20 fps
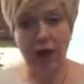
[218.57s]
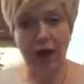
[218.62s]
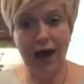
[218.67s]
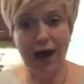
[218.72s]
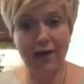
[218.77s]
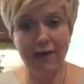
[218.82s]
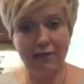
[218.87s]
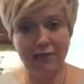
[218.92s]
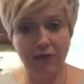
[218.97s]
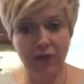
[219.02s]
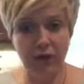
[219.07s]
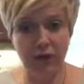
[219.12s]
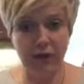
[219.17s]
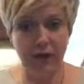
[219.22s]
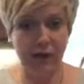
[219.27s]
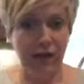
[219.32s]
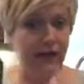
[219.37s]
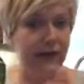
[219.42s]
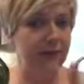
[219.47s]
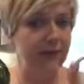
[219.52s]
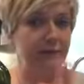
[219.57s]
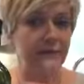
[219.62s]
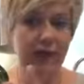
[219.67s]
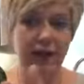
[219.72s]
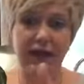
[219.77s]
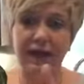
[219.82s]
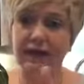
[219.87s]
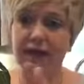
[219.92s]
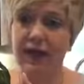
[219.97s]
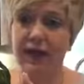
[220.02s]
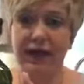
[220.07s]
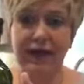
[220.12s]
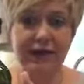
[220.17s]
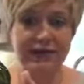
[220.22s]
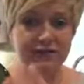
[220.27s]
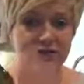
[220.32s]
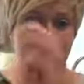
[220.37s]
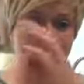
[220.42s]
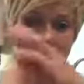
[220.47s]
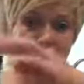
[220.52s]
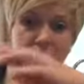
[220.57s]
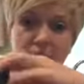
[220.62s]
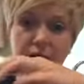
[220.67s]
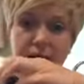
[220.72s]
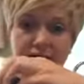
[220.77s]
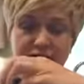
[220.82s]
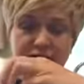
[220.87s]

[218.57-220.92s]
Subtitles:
olive oil, I get mine at Costco.